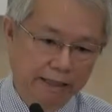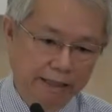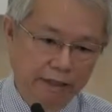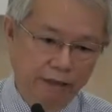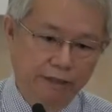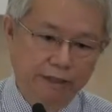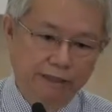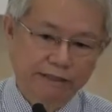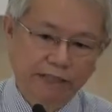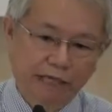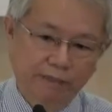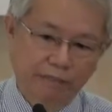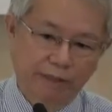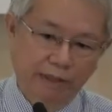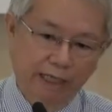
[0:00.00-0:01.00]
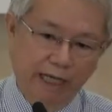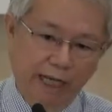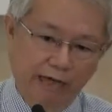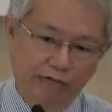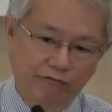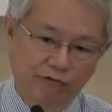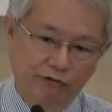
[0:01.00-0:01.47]
new disciple
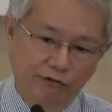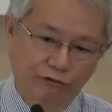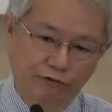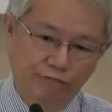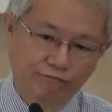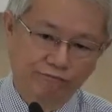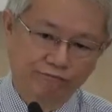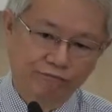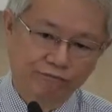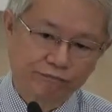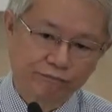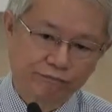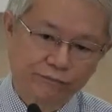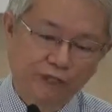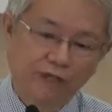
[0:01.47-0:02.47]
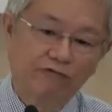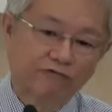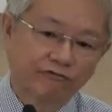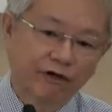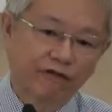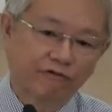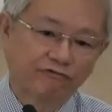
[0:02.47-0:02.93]
have to
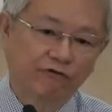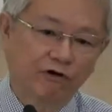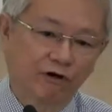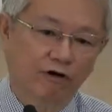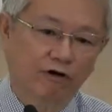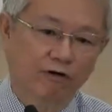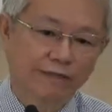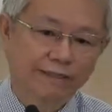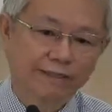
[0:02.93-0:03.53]
fend for